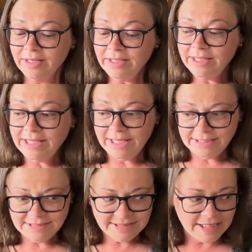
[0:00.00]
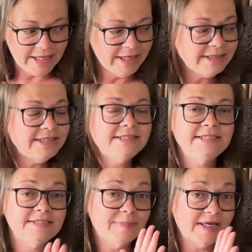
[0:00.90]
Yes, this
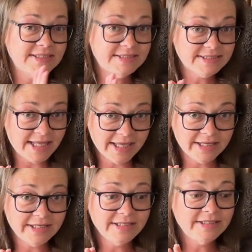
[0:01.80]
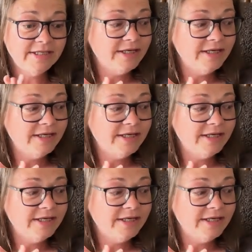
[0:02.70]
is my second